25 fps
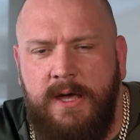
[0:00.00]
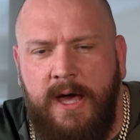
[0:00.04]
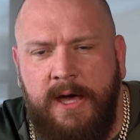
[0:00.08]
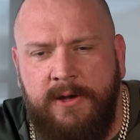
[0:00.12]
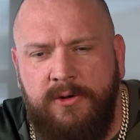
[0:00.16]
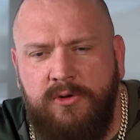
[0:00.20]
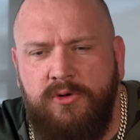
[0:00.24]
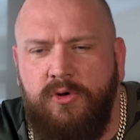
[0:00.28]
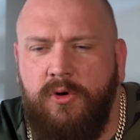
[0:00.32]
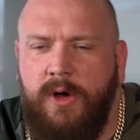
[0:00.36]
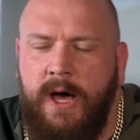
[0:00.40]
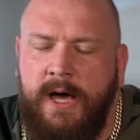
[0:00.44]
I
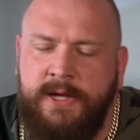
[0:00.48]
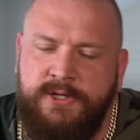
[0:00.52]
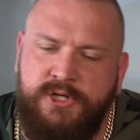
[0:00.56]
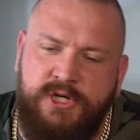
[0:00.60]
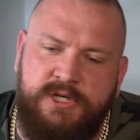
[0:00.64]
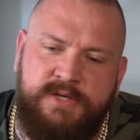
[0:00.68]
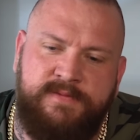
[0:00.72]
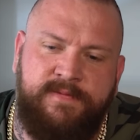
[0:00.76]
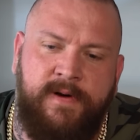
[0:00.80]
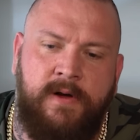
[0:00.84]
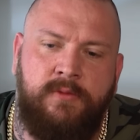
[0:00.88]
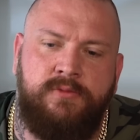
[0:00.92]
don't know. I
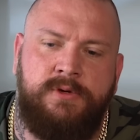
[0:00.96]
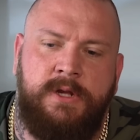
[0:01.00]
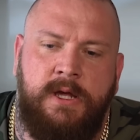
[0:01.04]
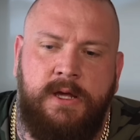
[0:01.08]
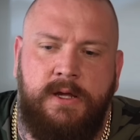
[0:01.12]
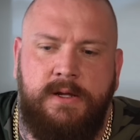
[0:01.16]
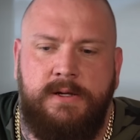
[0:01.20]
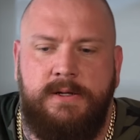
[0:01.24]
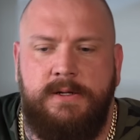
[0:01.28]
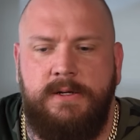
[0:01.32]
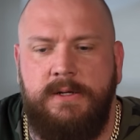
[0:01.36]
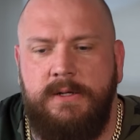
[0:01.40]
just found
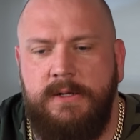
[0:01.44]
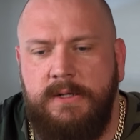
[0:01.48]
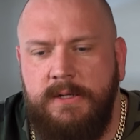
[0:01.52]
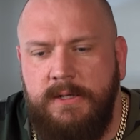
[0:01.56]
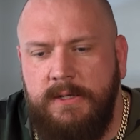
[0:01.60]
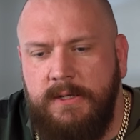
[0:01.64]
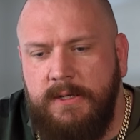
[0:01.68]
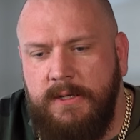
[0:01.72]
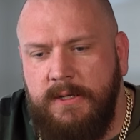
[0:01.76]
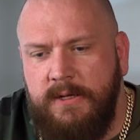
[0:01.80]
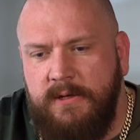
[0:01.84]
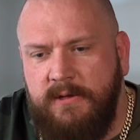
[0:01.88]
it...
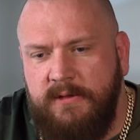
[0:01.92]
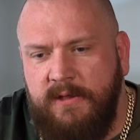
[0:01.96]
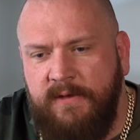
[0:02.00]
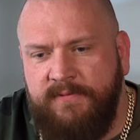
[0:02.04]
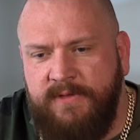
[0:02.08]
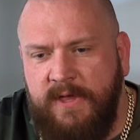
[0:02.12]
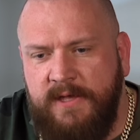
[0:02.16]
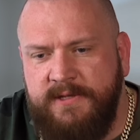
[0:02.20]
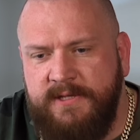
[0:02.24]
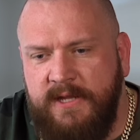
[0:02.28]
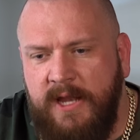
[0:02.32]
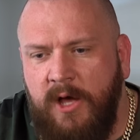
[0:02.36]

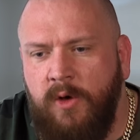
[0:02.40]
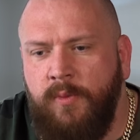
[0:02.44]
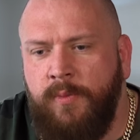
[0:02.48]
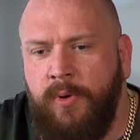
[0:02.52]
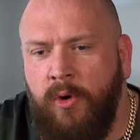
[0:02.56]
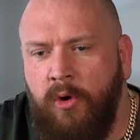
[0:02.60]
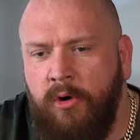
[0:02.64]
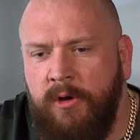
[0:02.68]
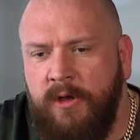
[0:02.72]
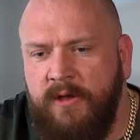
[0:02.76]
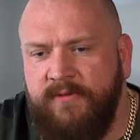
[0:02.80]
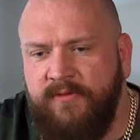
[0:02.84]
If there's an
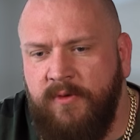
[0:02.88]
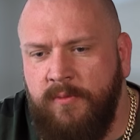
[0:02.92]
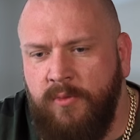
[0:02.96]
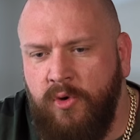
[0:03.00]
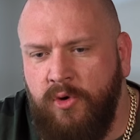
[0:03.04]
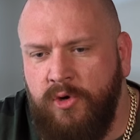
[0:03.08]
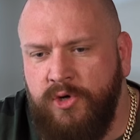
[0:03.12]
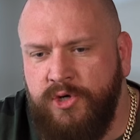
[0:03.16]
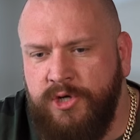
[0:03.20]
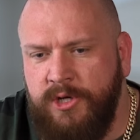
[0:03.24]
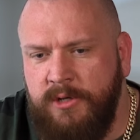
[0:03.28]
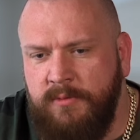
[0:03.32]
outpouring of
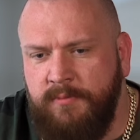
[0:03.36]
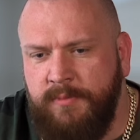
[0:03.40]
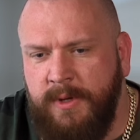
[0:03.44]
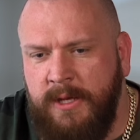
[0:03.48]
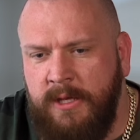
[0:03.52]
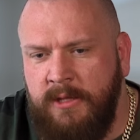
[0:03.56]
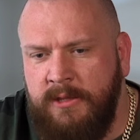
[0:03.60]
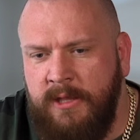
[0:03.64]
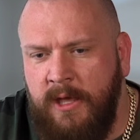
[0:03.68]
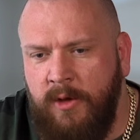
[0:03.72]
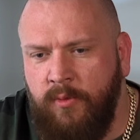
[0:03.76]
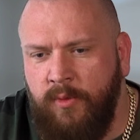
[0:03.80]
emotion,
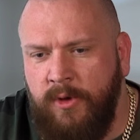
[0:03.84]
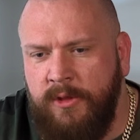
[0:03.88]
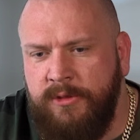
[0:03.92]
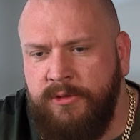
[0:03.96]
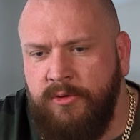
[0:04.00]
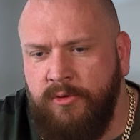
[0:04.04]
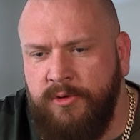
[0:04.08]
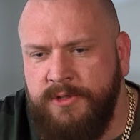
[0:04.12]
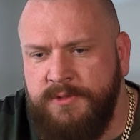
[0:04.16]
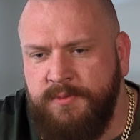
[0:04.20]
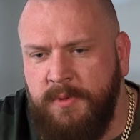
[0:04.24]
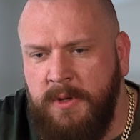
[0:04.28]
be there with
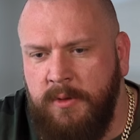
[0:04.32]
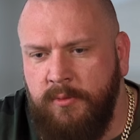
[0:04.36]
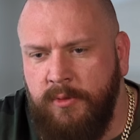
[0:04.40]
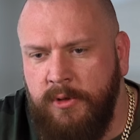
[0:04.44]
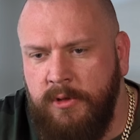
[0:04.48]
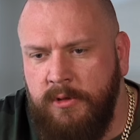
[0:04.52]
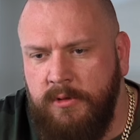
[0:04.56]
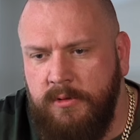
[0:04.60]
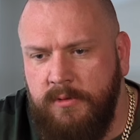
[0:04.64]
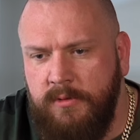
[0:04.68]
those people.